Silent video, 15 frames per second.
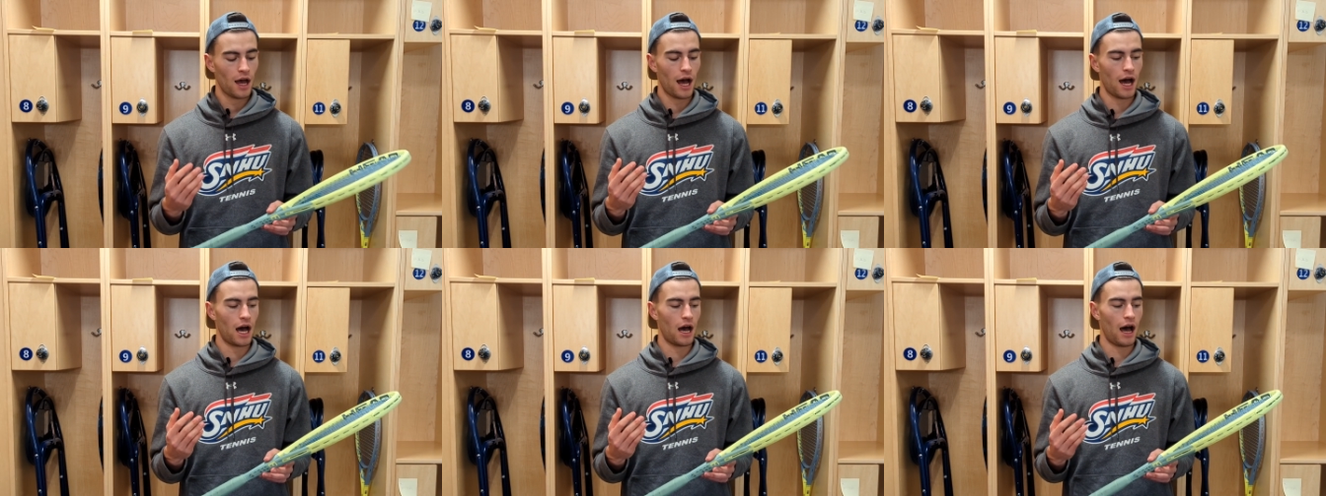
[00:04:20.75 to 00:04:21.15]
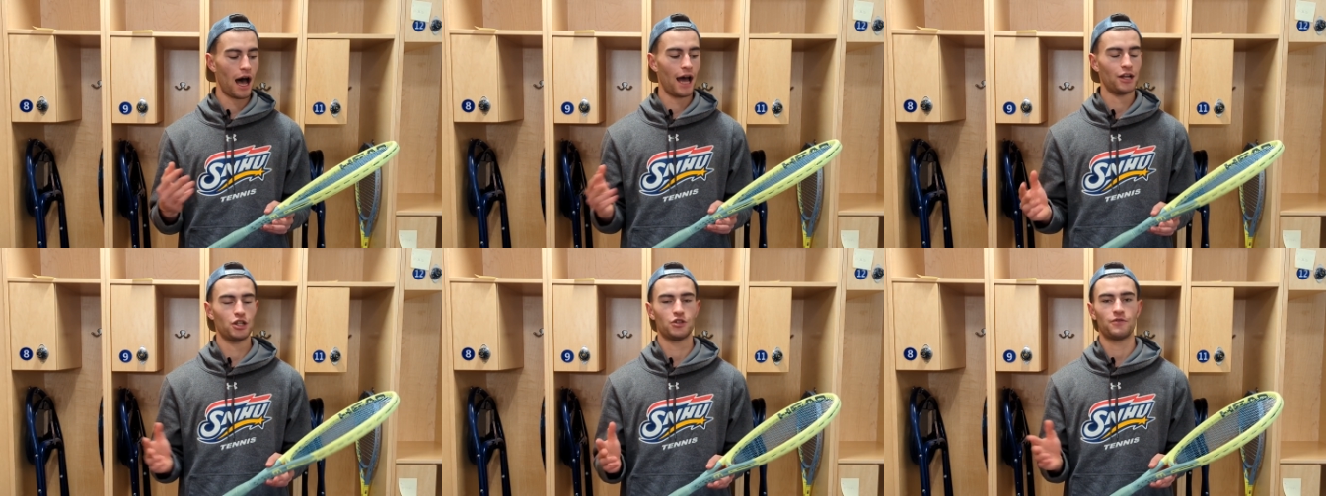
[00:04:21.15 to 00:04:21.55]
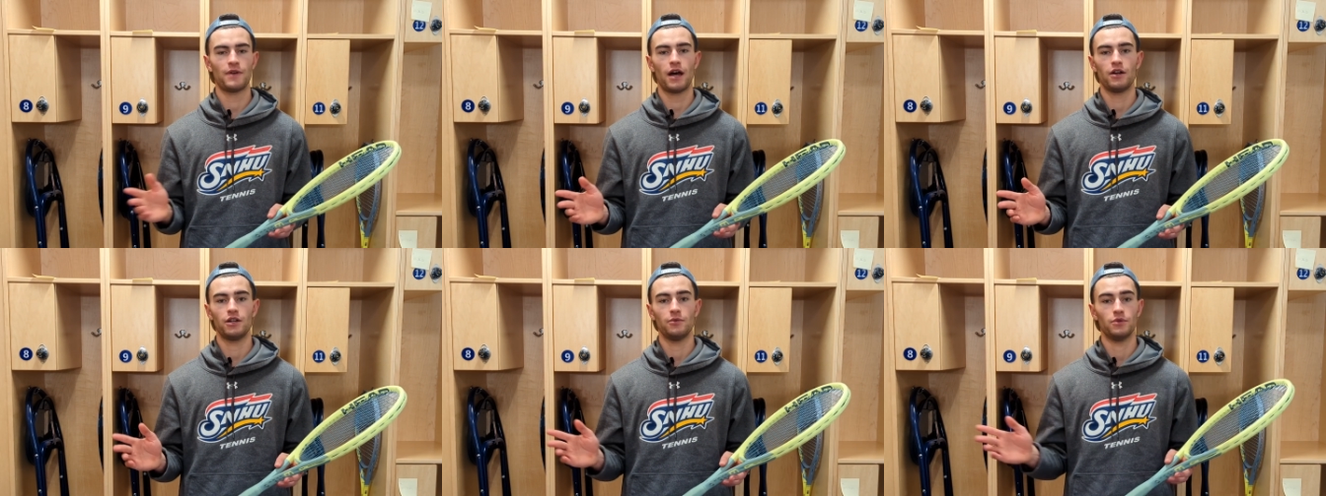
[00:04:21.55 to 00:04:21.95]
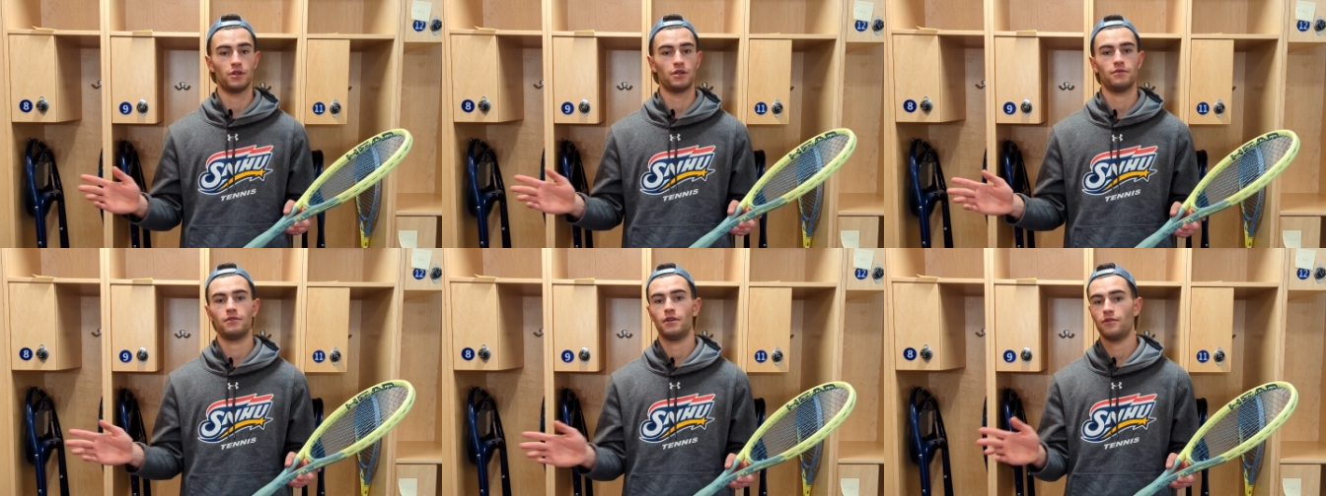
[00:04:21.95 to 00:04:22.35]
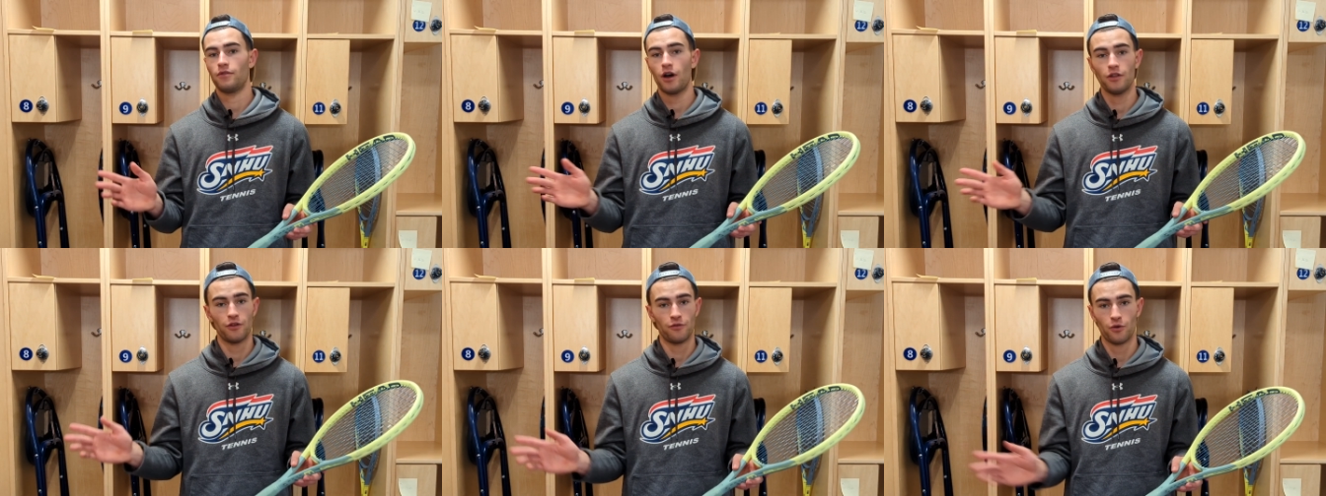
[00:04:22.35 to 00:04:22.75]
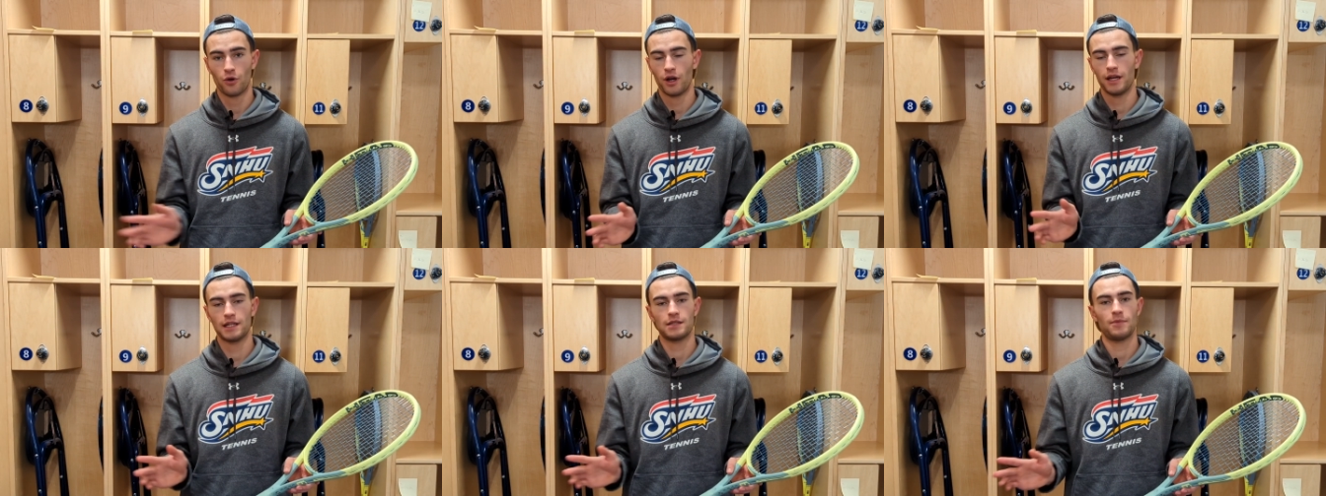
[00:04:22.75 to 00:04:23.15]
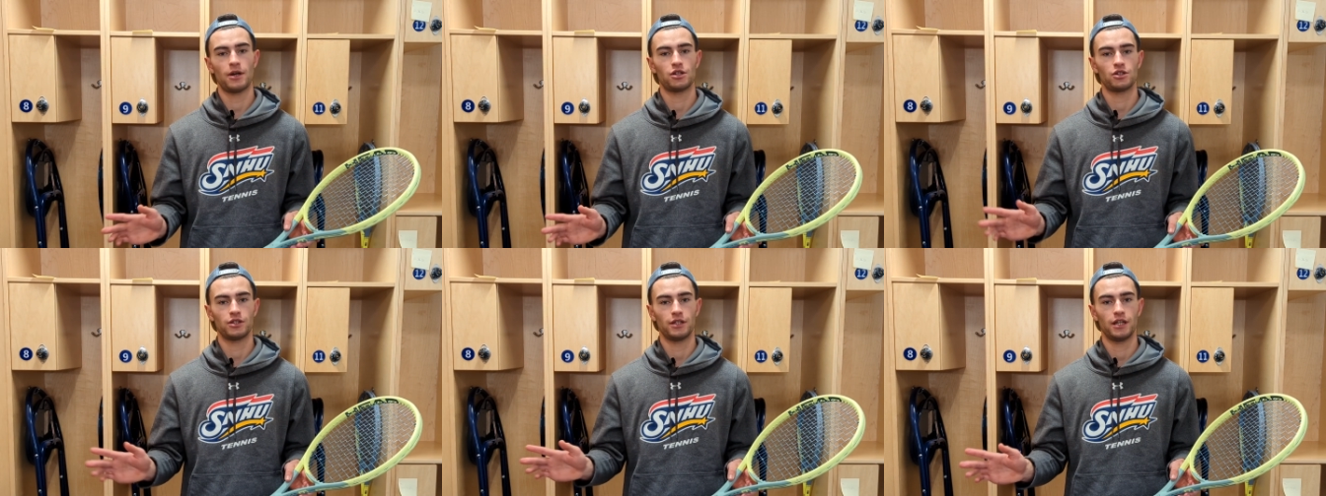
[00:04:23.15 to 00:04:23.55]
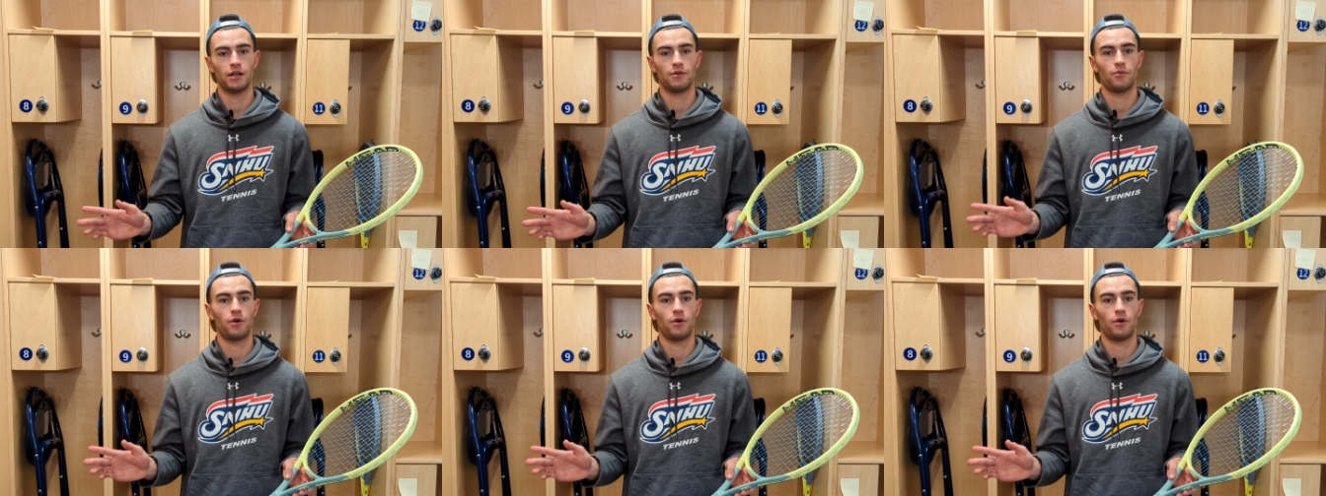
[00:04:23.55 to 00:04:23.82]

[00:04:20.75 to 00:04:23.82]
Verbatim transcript: I just found it was, on the forehand, especially here,